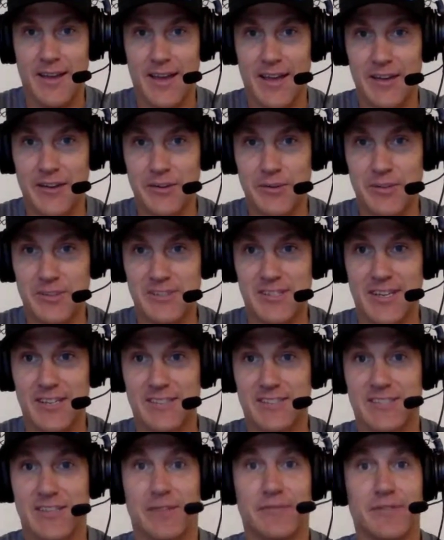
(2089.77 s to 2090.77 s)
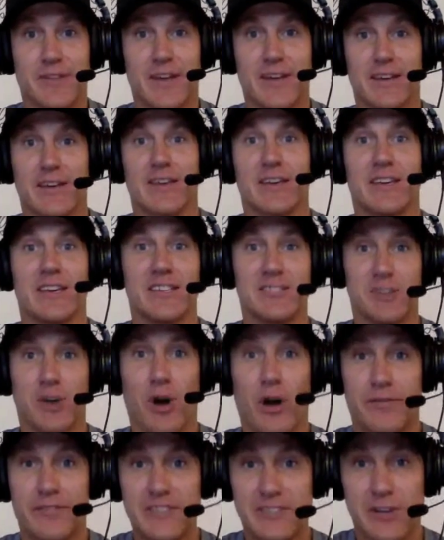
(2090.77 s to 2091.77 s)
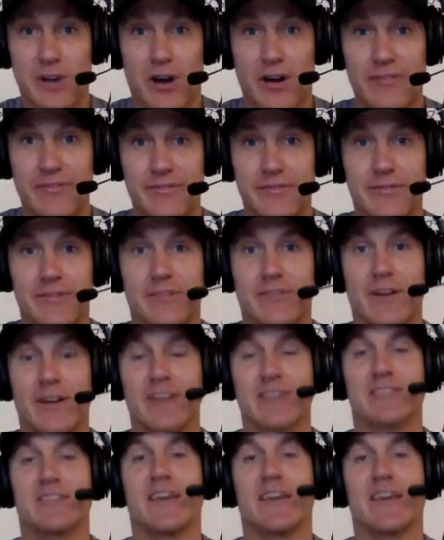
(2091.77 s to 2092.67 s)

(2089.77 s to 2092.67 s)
And you could say stuff like, he's off, right?